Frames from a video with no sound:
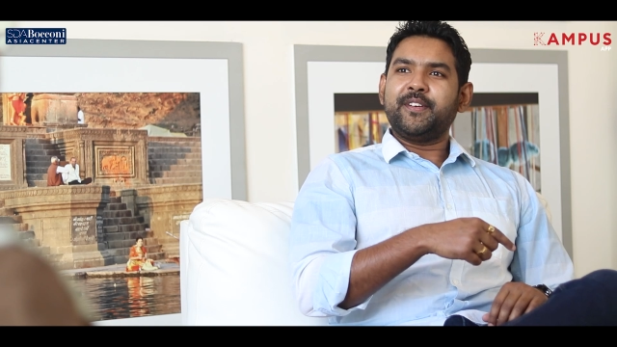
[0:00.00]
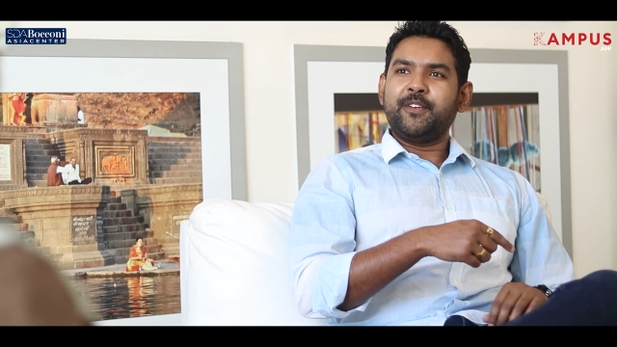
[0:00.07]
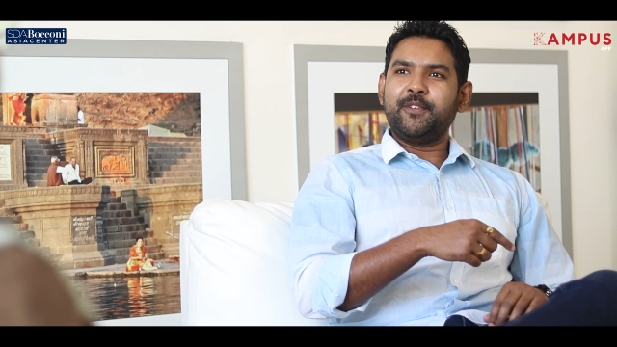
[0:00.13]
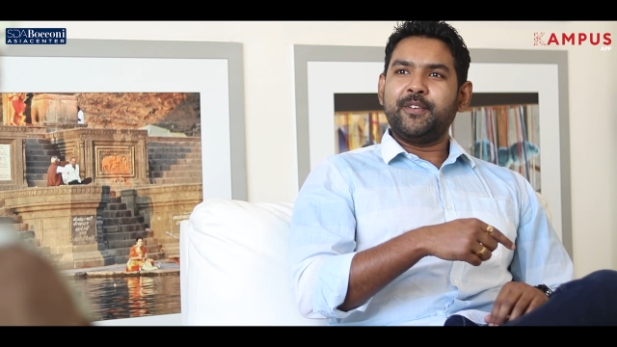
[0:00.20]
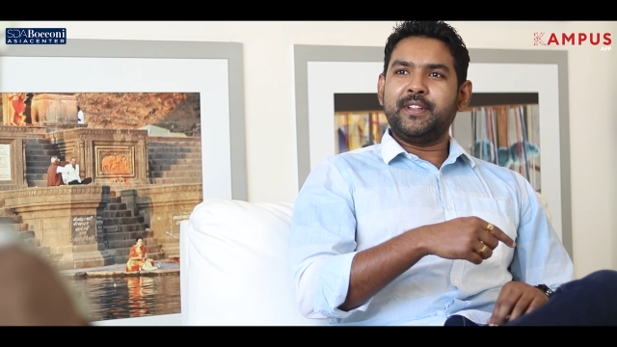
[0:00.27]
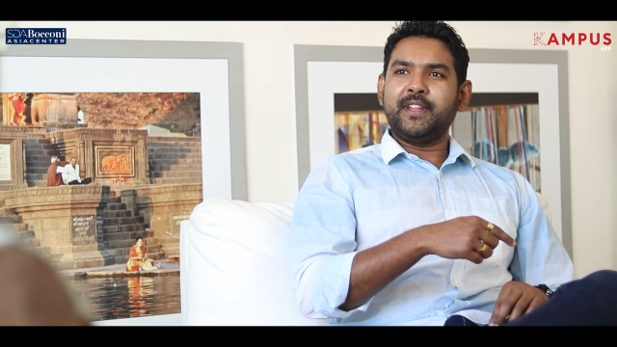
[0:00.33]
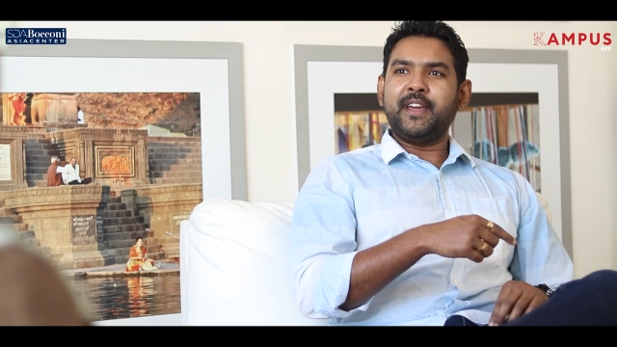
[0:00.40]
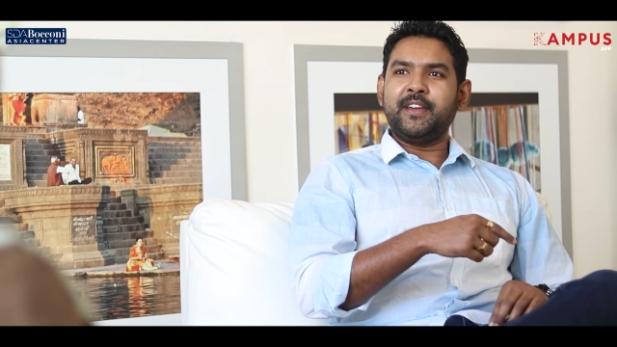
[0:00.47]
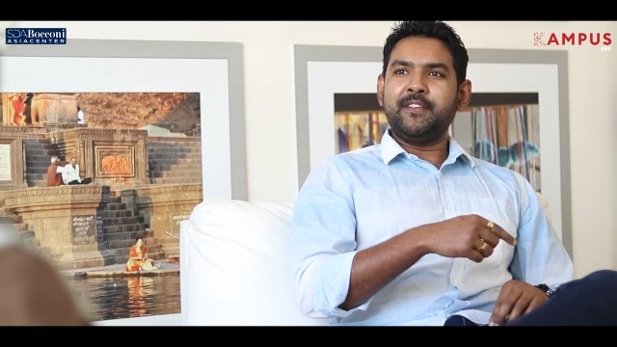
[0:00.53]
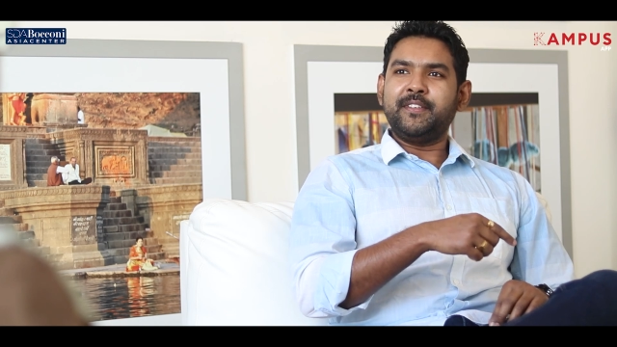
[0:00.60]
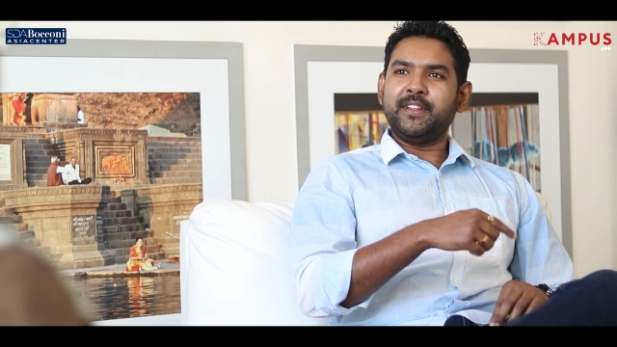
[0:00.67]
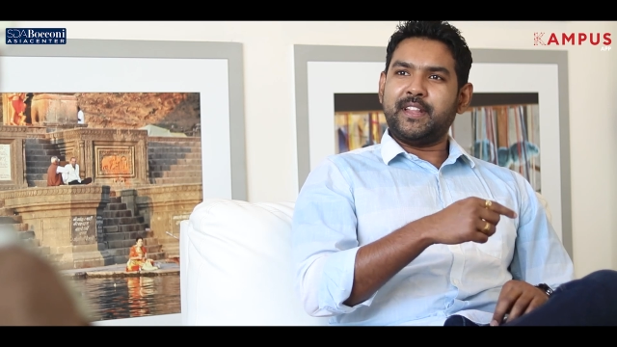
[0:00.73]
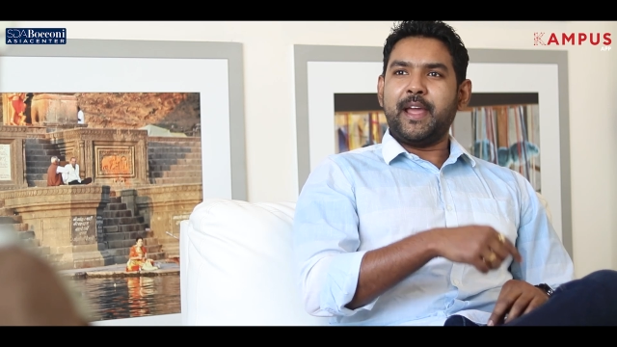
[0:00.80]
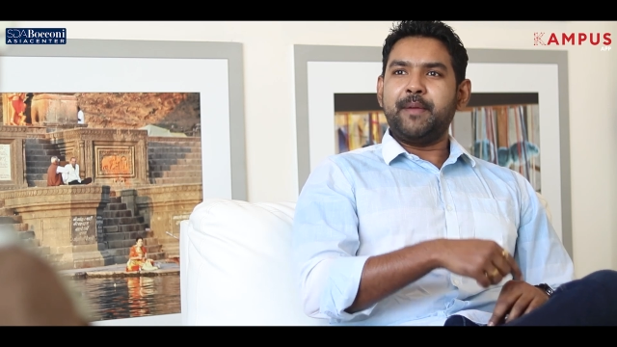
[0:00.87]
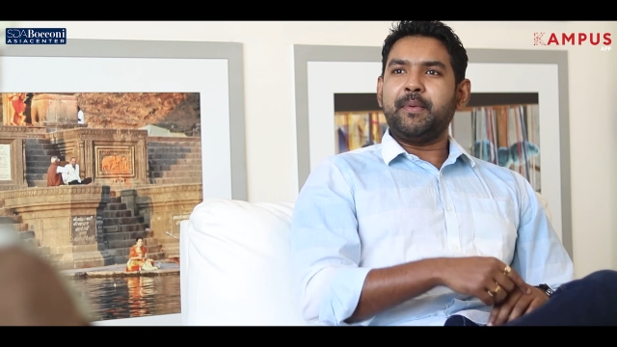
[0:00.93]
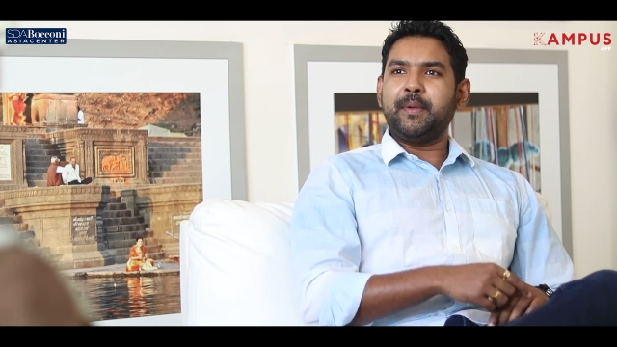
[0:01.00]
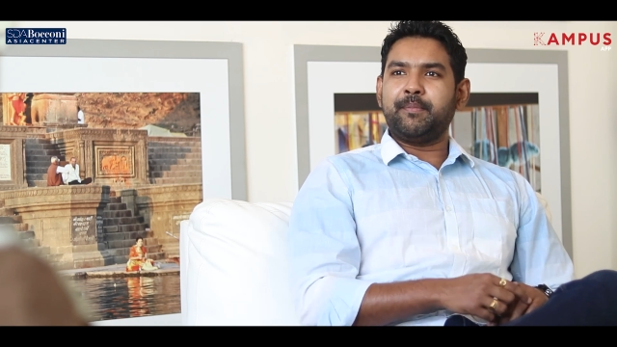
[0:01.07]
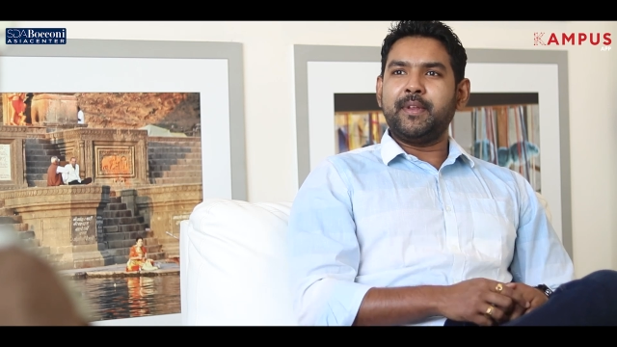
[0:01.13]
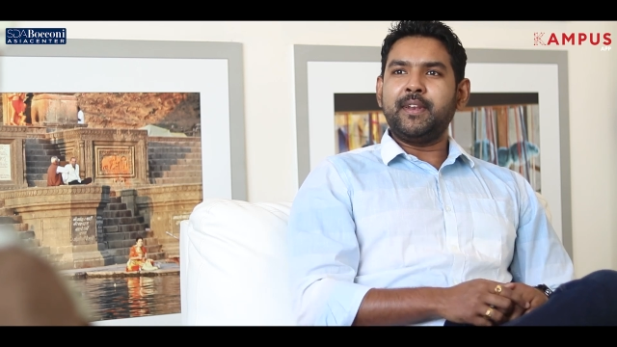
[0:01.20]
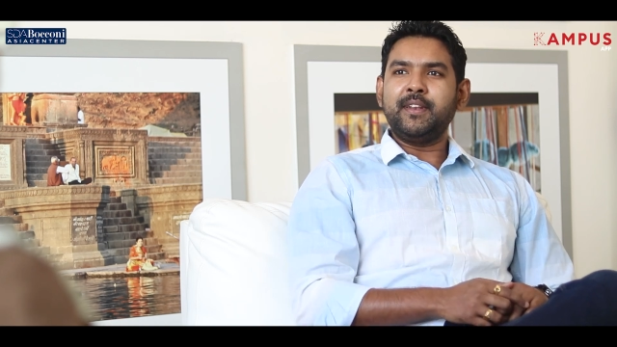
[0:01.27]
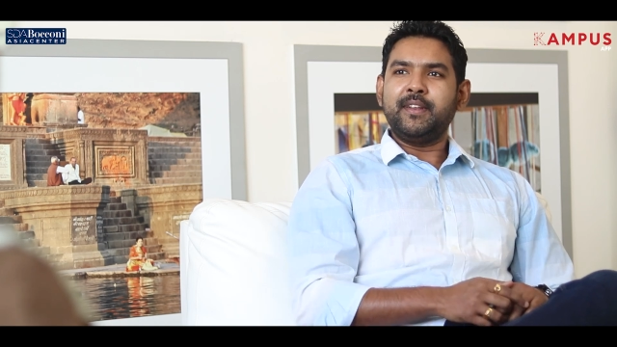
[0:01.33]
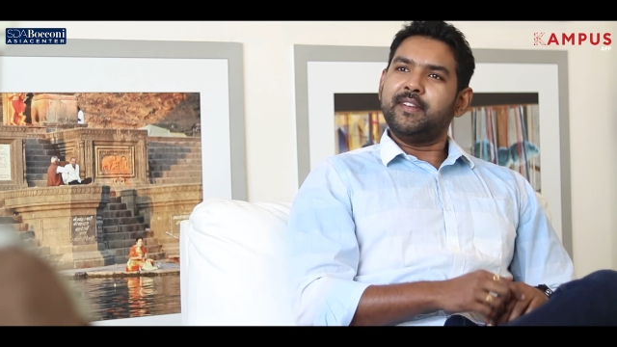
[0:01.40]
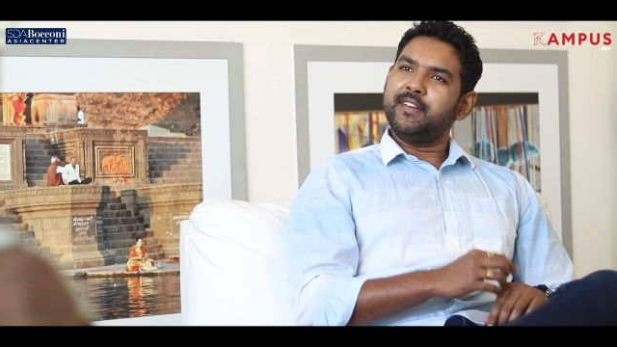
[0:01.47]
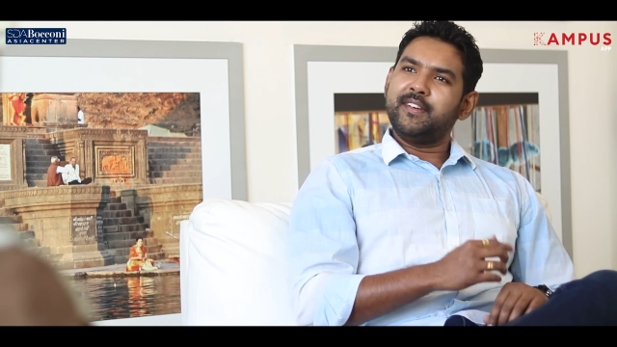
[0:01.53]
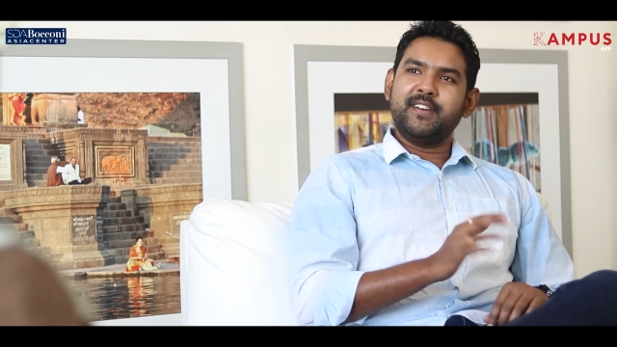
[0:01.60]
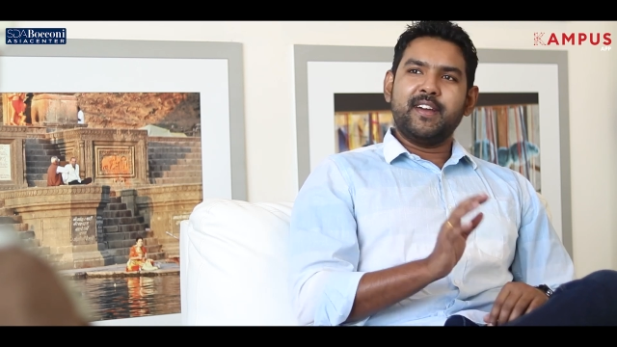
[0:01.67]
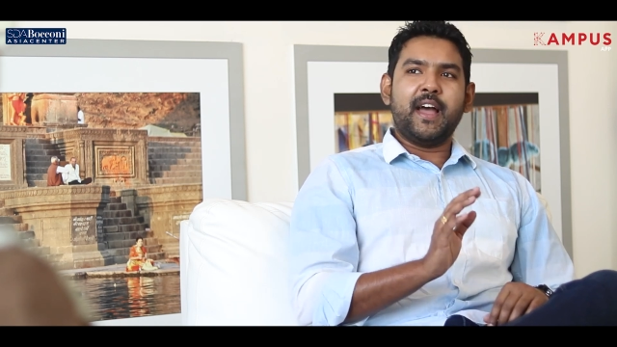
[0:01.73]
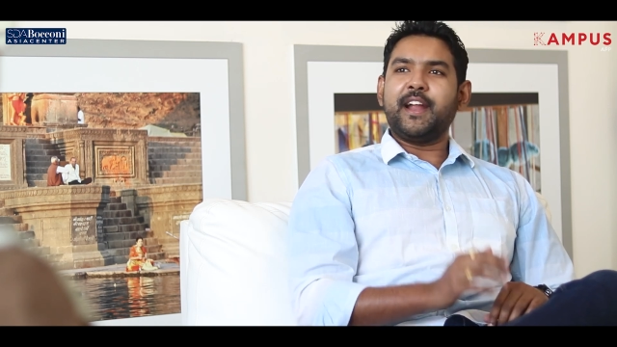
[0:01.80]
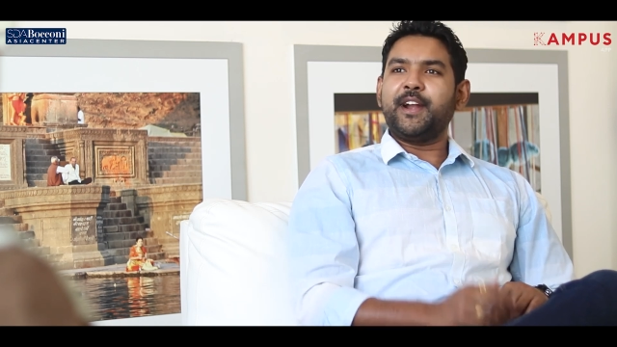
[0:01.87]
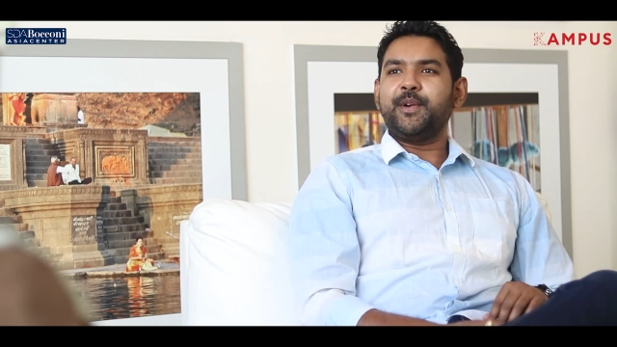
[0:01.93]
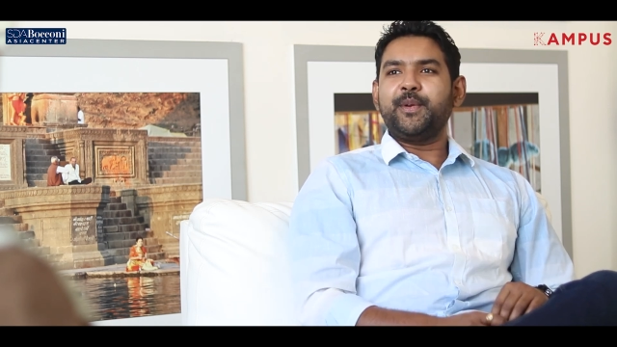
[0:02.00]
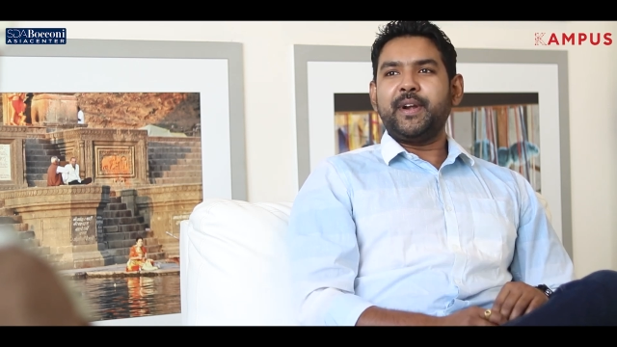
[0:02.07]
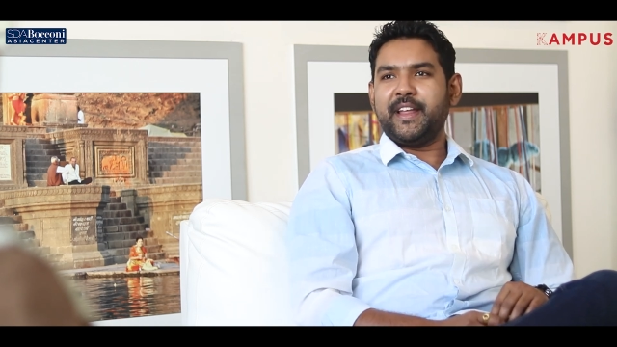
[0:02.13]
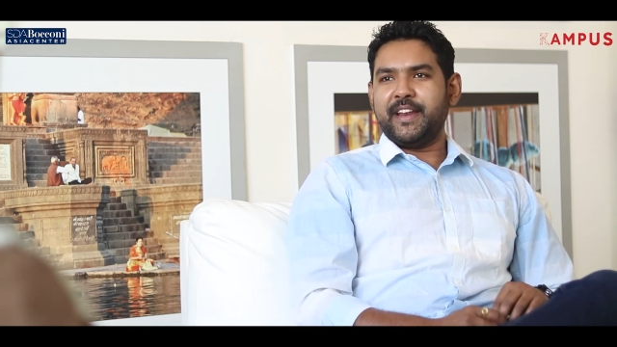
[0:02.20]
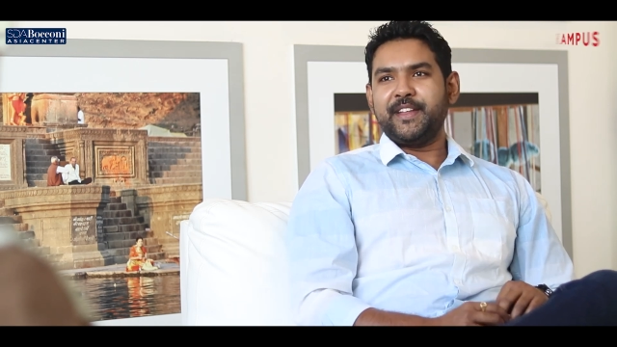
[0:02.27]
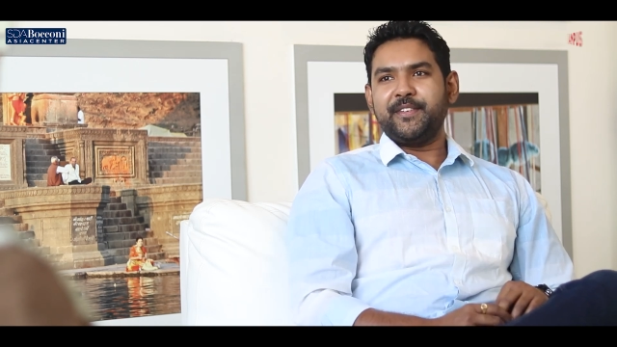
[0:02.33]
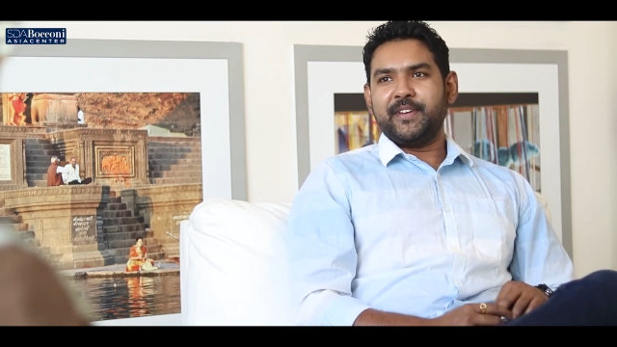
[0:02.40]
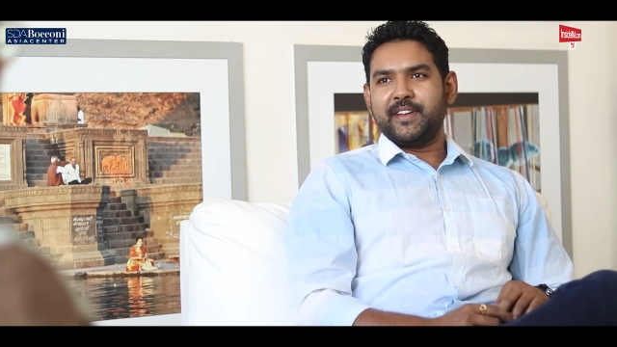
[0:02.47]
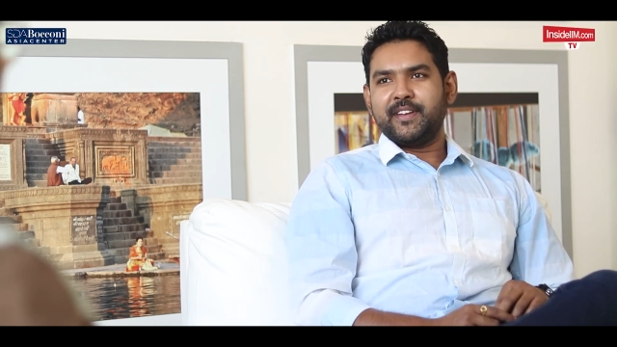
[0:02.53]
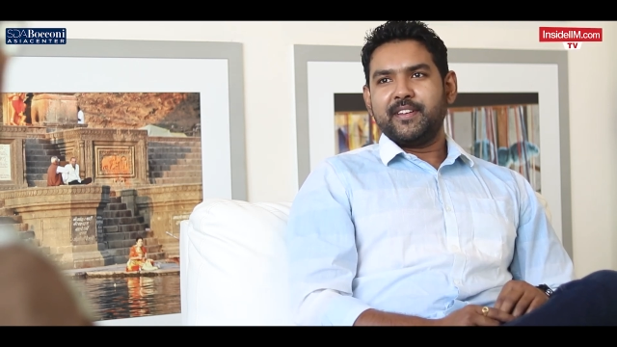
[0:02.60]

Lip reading: over there with Thai people, I can do it anywhere.